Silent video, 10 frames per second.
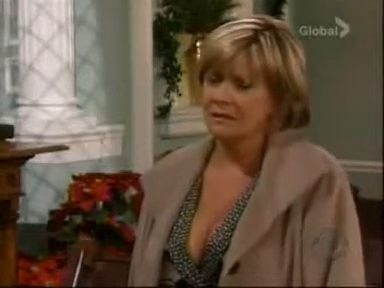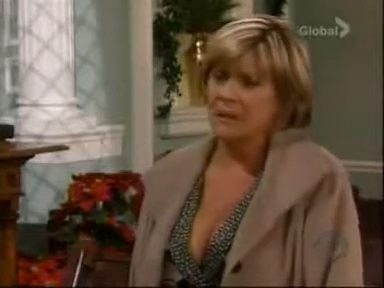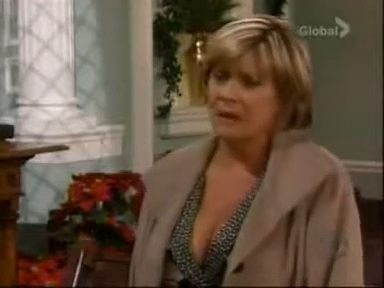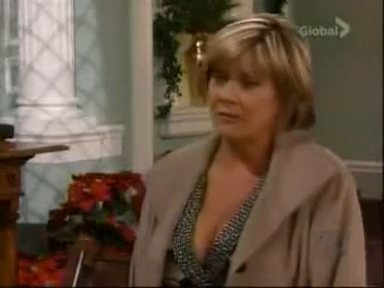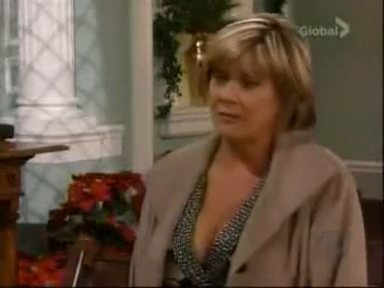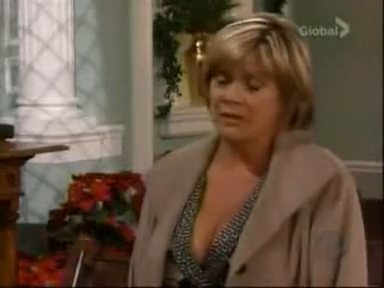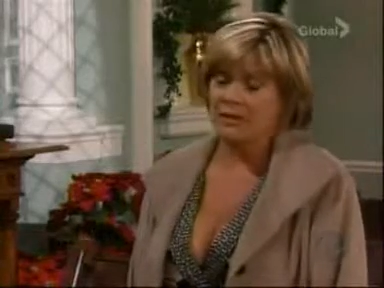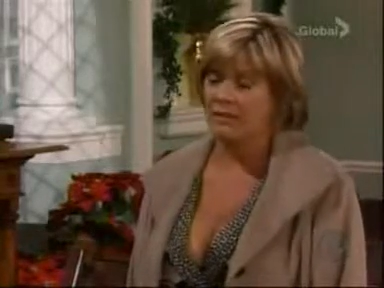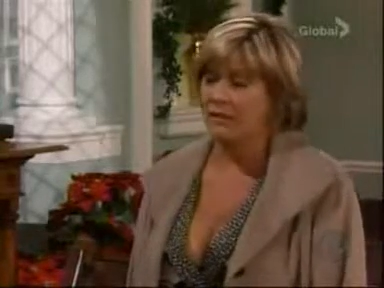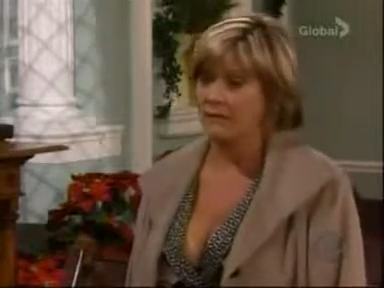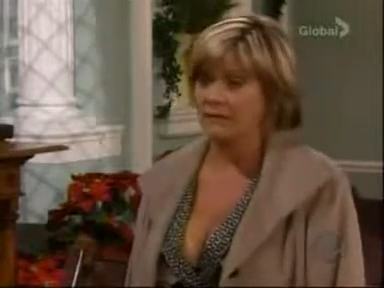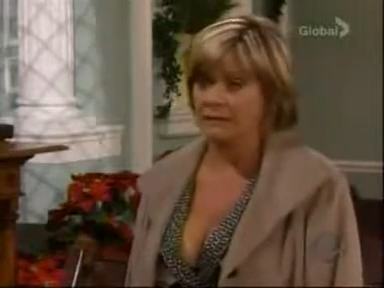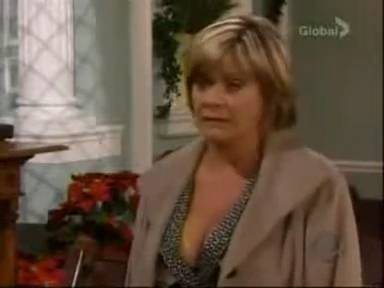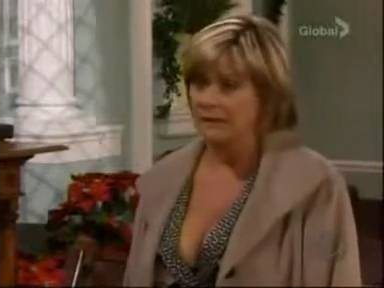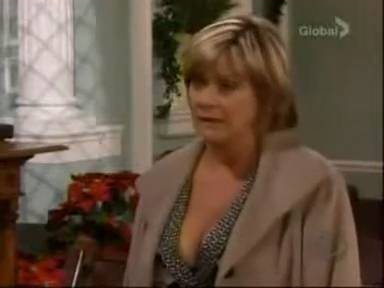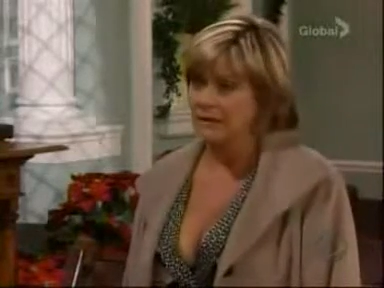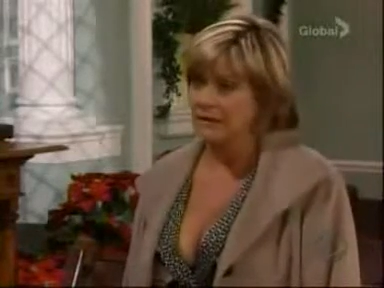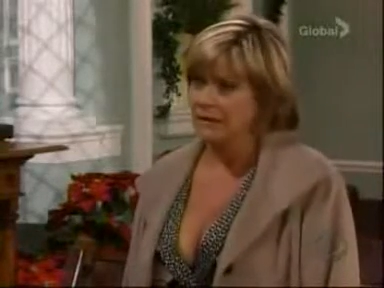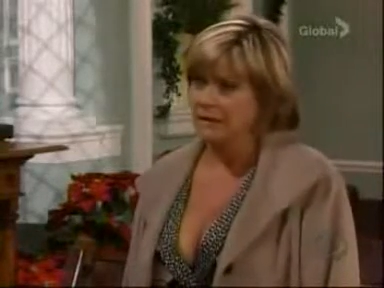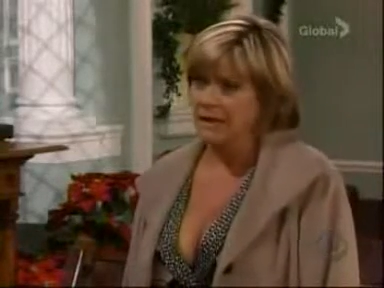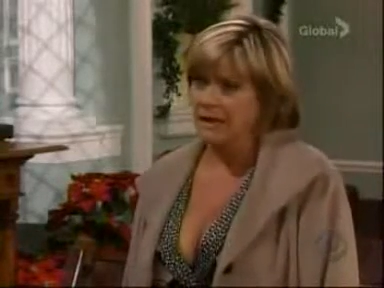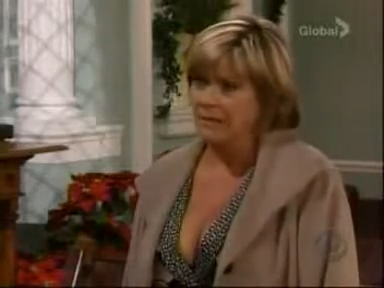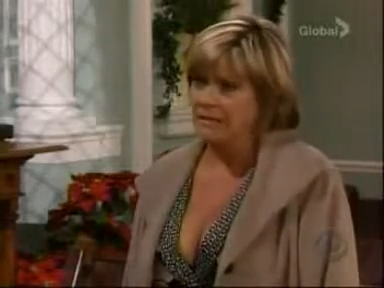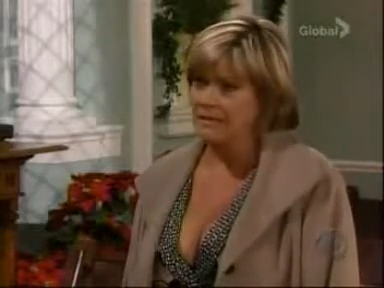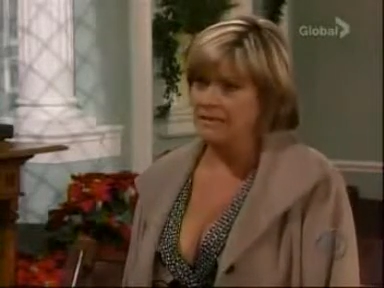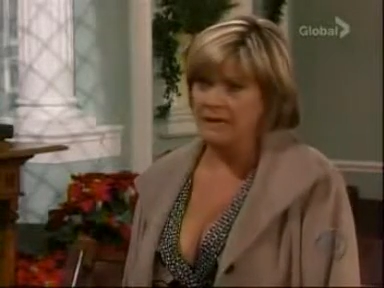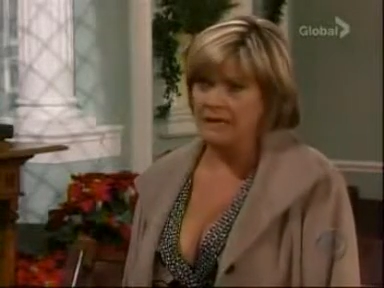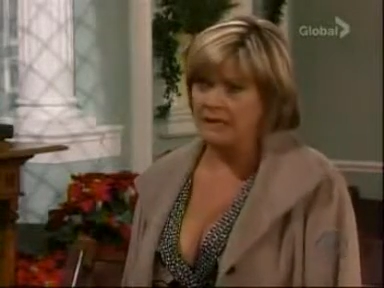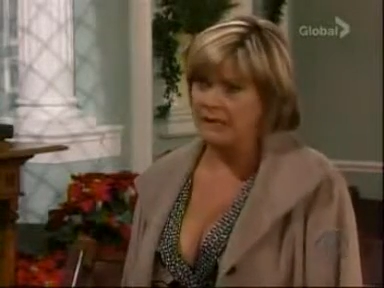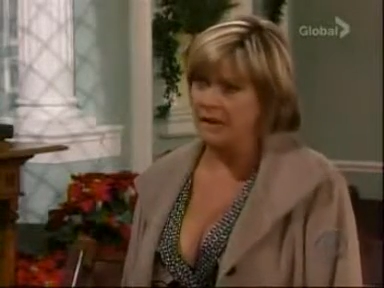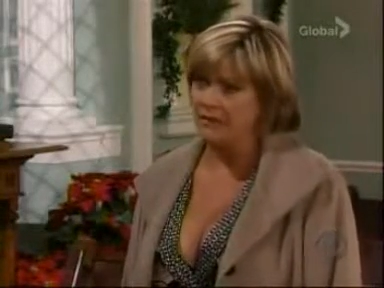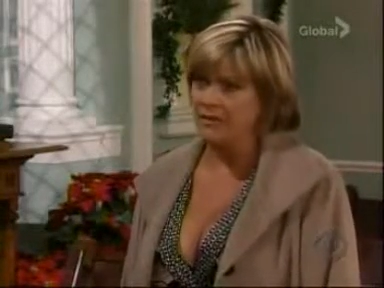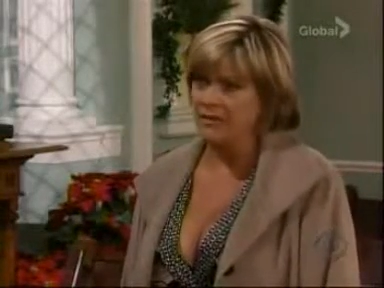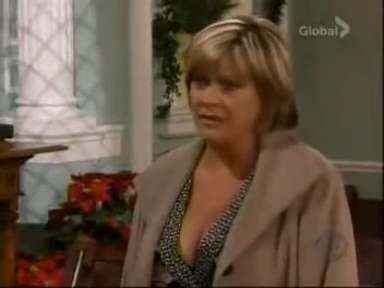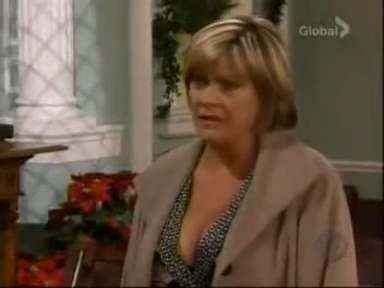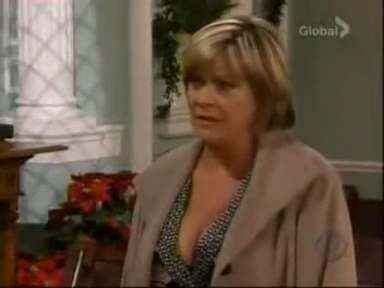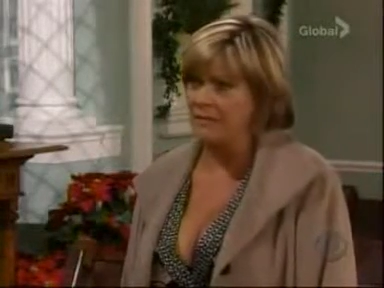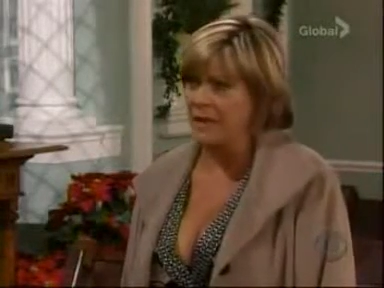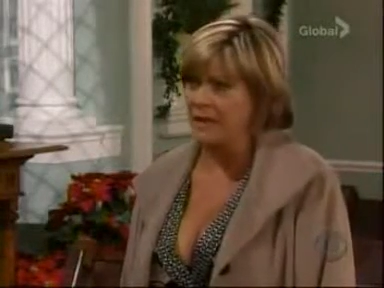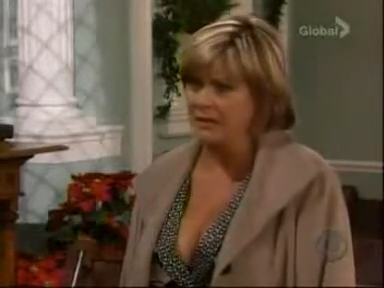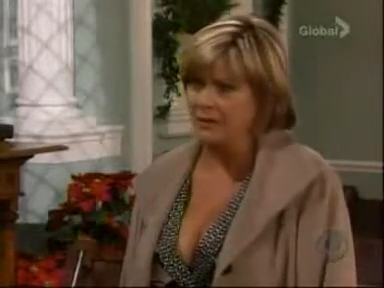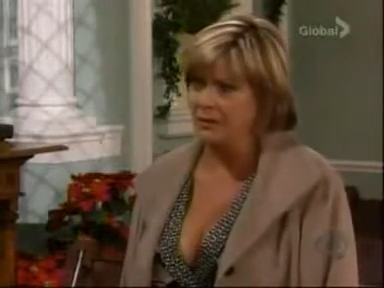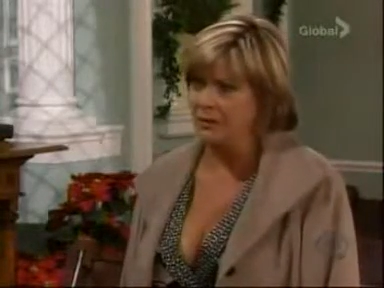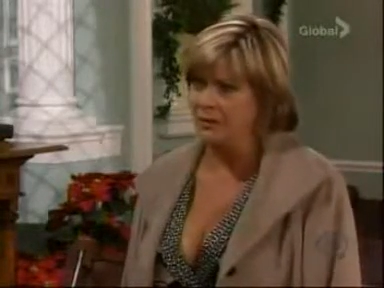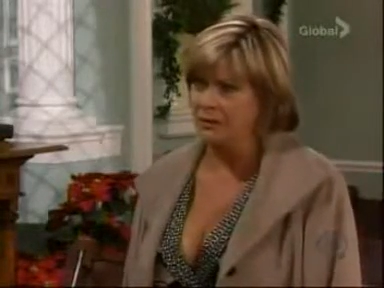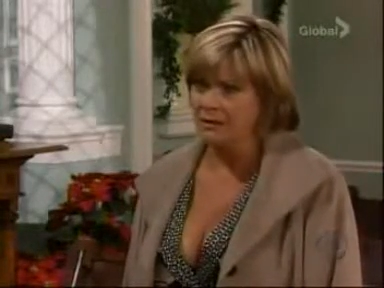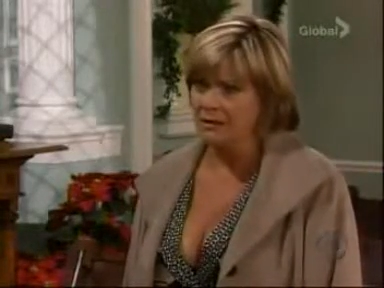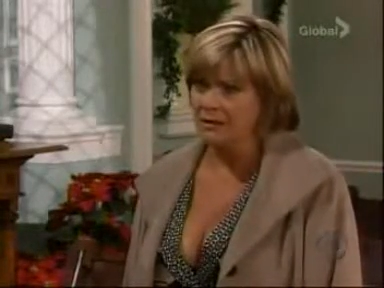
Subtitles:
Despite everything that Edmund's done and everything that he may do.